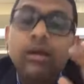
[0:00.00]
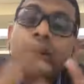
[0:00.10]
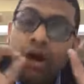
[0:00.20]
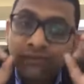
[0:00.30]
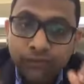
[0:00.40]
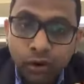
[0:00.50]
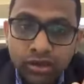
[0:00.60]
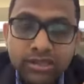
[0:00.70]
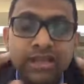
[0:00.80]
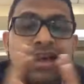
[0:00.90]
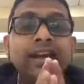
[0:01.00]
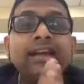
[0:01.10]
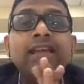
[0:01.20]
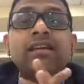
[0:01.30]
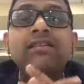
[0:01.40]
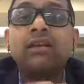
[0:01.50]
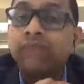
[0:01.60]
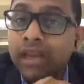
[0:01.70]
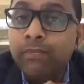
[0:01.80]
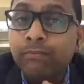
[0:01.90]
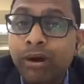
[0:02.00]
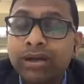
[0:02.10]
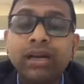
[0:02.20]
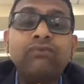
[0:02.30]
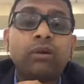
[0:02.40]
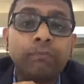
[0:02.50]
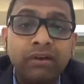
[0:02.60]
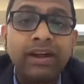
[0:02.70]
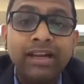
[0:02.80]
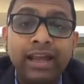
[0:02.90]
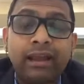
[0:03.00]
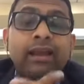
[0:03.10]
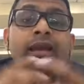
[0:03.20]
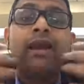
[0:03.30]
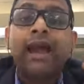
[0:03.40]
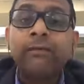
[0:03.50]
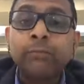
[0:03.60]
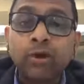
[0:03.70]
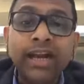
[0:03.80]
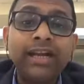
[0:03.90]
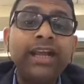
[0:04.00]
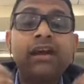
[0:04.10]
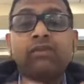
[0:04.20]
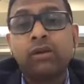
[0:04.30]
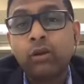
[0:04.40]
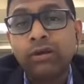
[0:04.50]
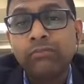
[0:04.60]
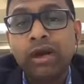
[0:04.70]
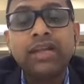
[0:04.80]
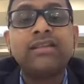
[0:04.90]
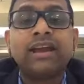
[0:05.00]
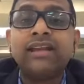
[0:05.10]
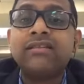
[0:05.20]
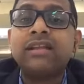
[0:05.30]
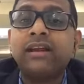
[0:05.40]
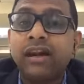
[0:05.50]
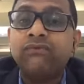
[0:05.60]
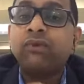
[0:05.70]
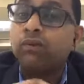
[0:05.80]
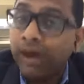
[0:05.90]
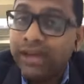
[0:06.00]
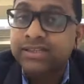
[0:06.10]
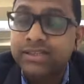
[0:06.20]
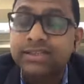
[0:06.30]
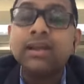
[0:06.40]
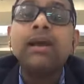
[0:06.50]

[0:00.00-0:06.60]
Of course, the sanitizers are very important for preventing and protecting our human bodies against the dreadful viruses.